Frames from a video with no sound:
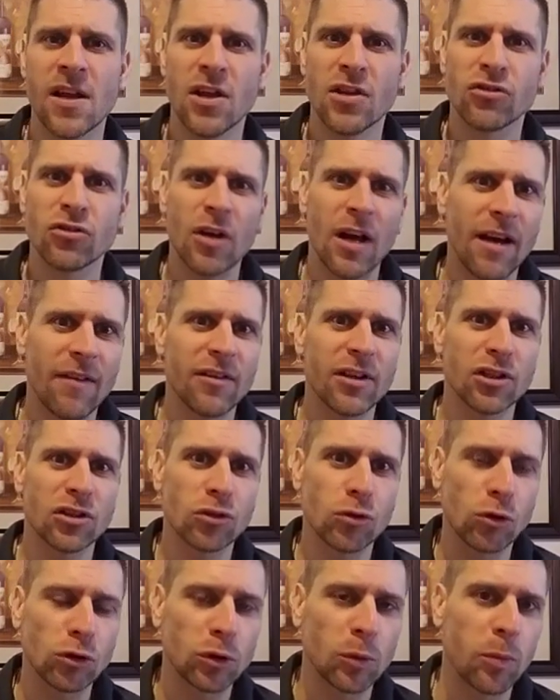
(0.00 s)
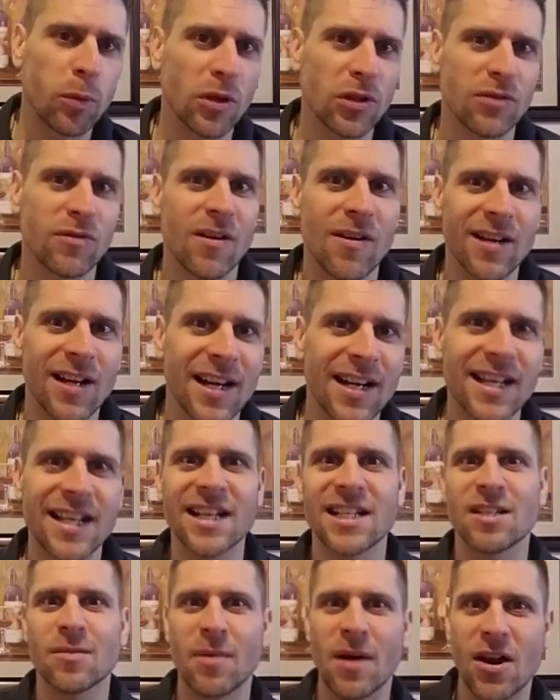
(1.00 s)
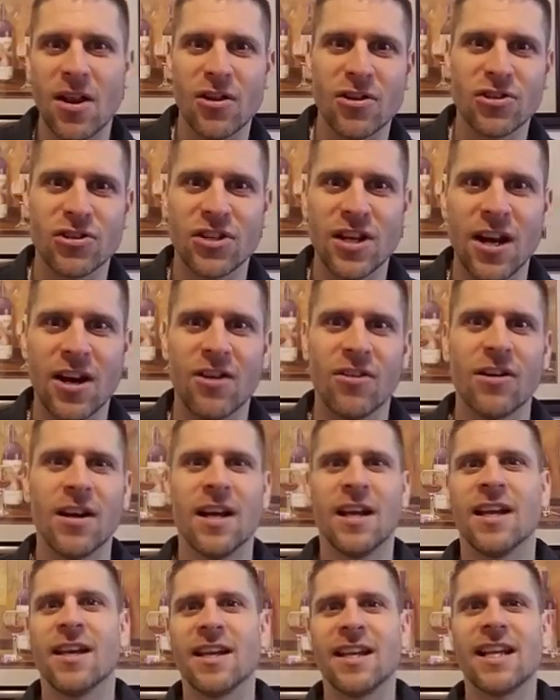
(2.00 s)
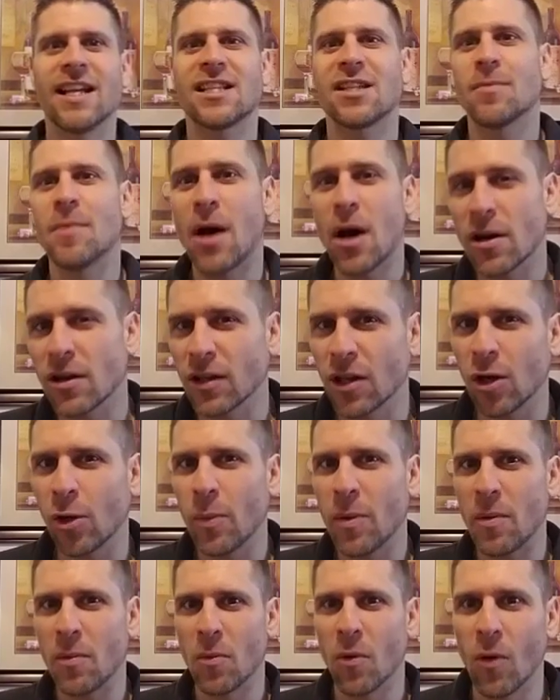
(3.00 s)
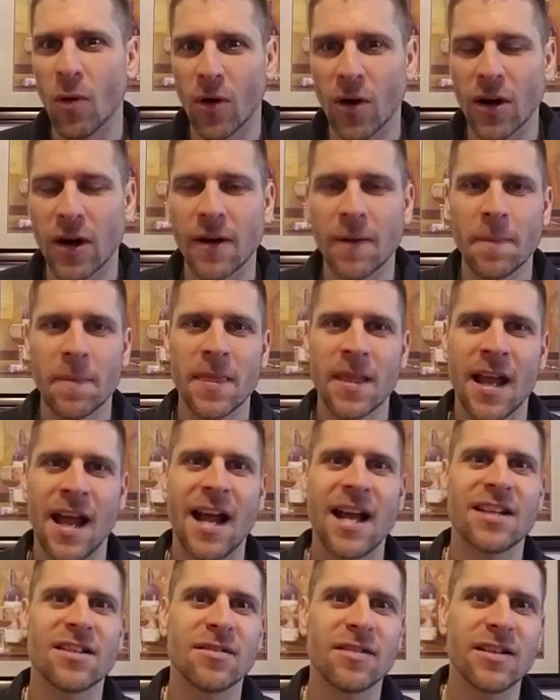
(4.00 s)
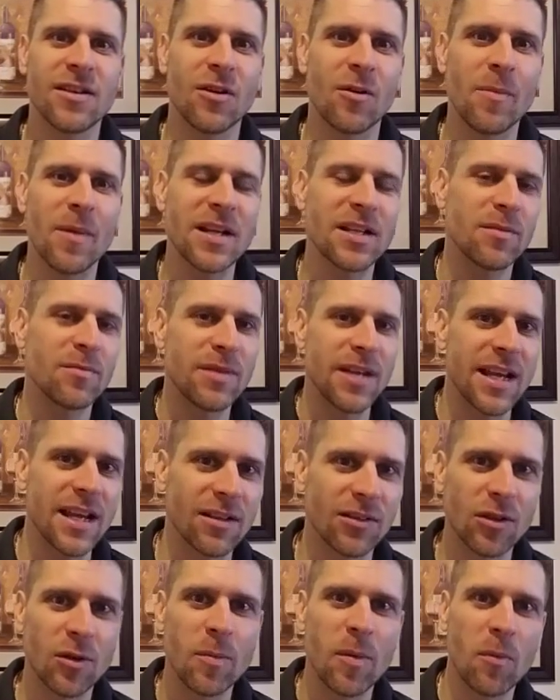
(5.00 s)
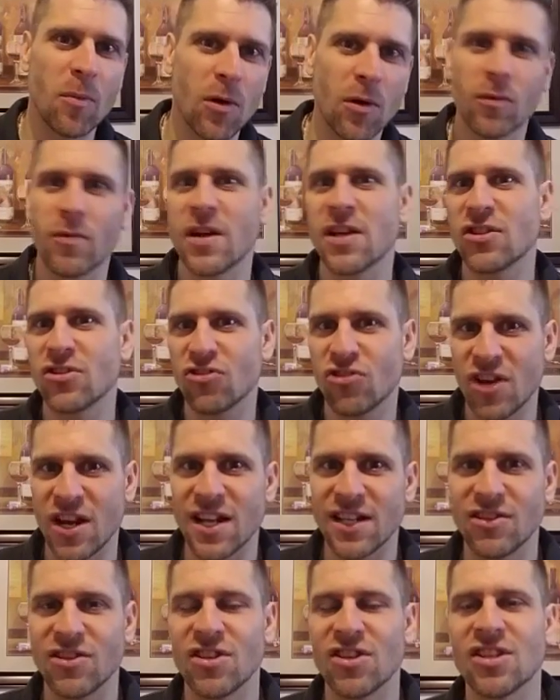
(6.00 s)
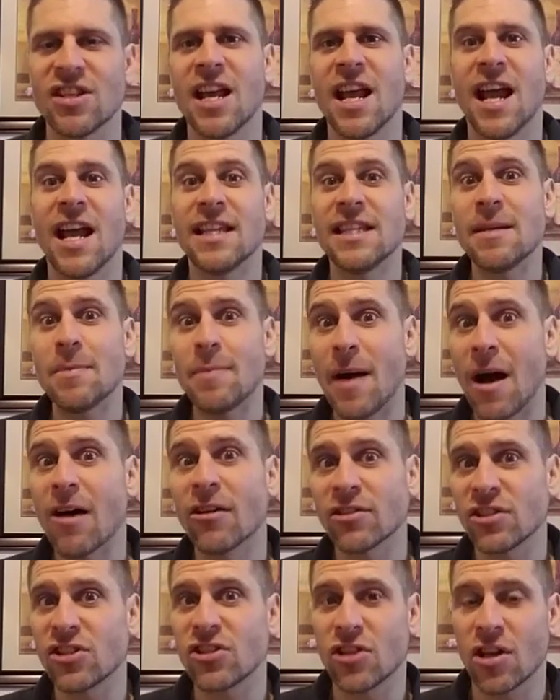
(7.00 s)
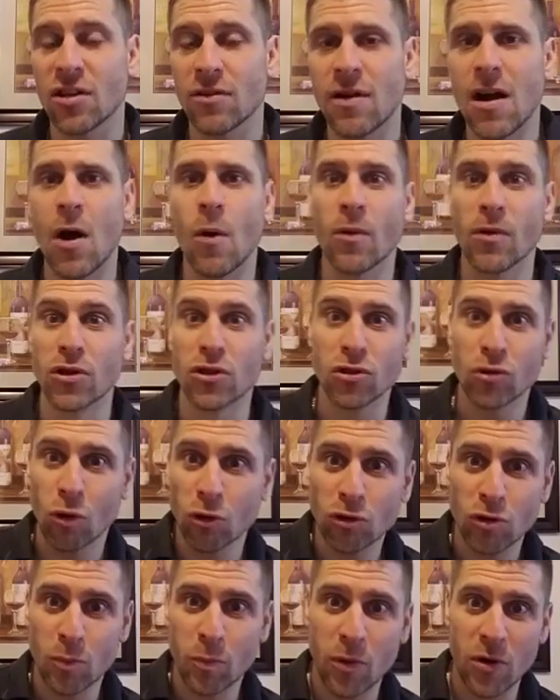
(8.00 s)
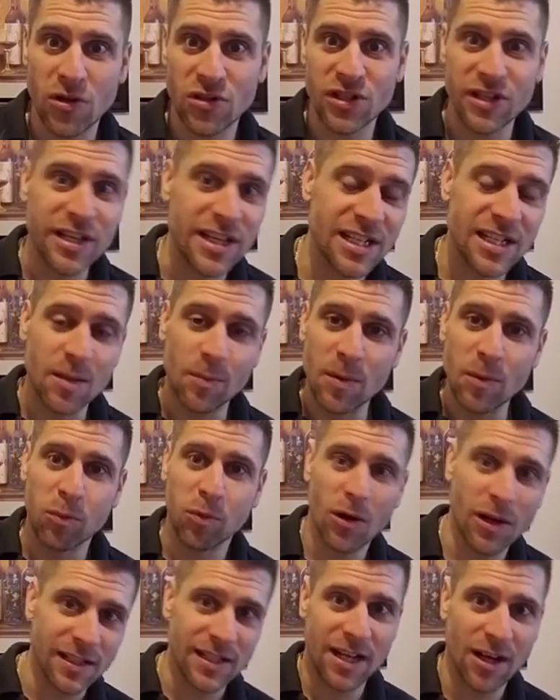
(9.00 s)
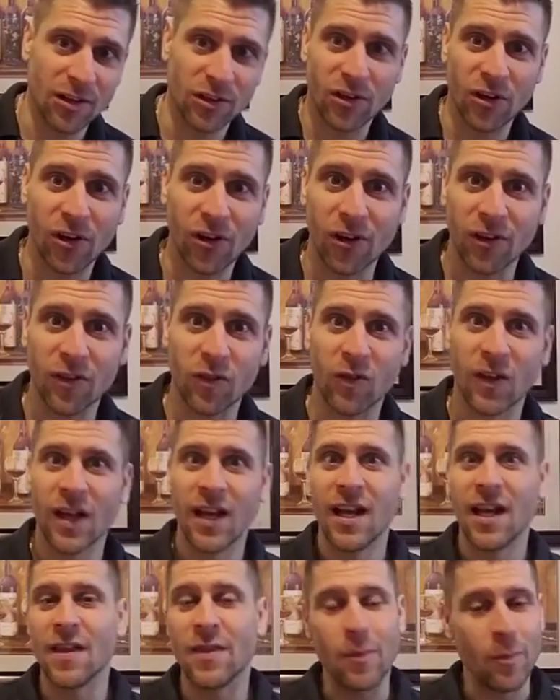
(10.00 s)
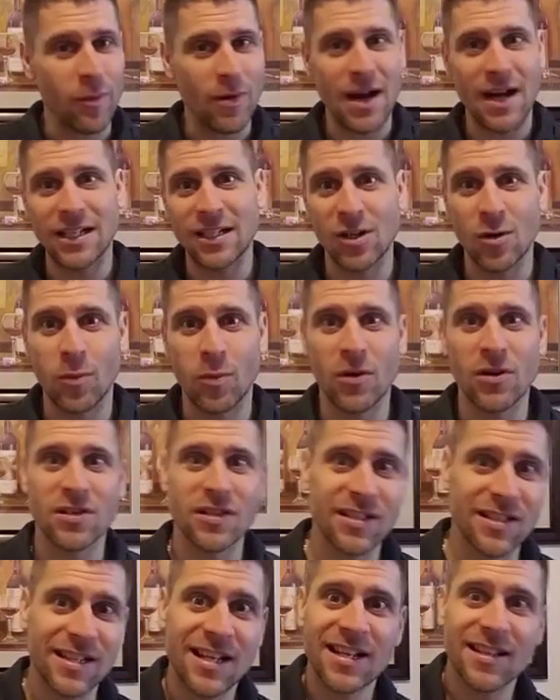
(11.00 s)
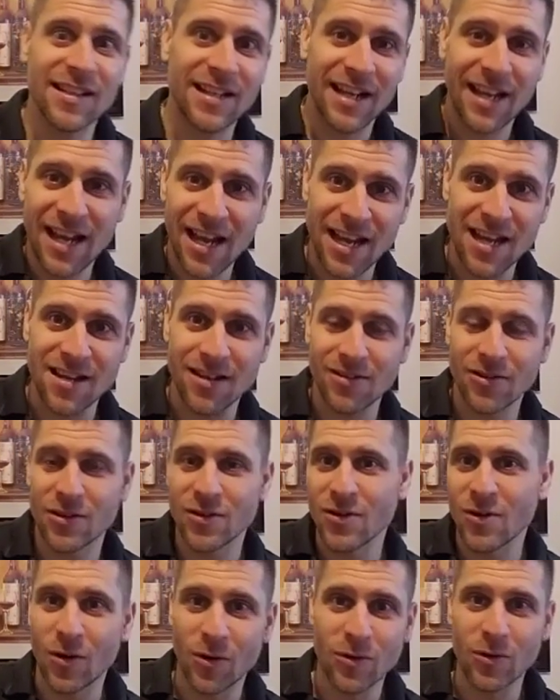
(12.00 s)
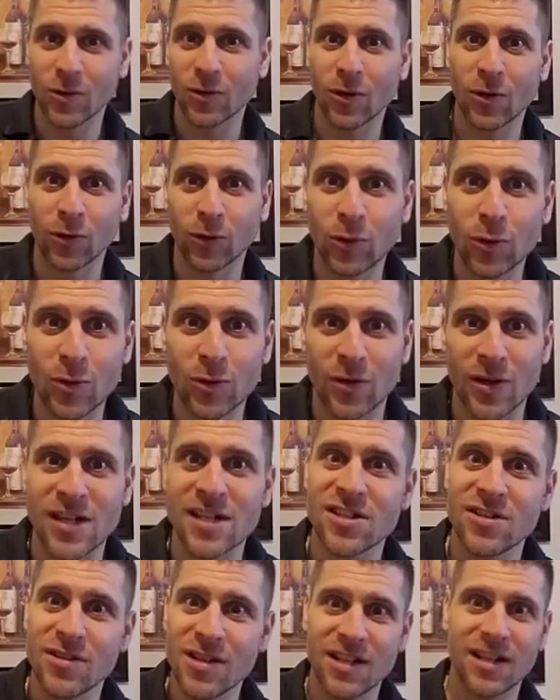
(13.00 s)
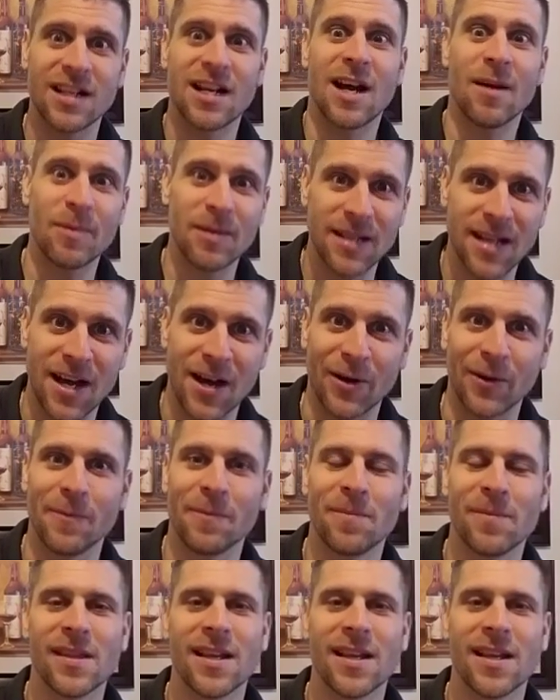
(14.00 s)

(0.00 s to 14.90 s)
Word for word: So having a social person around kind of gets them out of their shell and gets them out a little bit more, has you know, makes them take a little bit more risk, chances, and they balance each other out. Where the social person needs to be brought down to earth, and the practical person says like, "Hey, you you know, you're a little too crazy. You need to calm it down."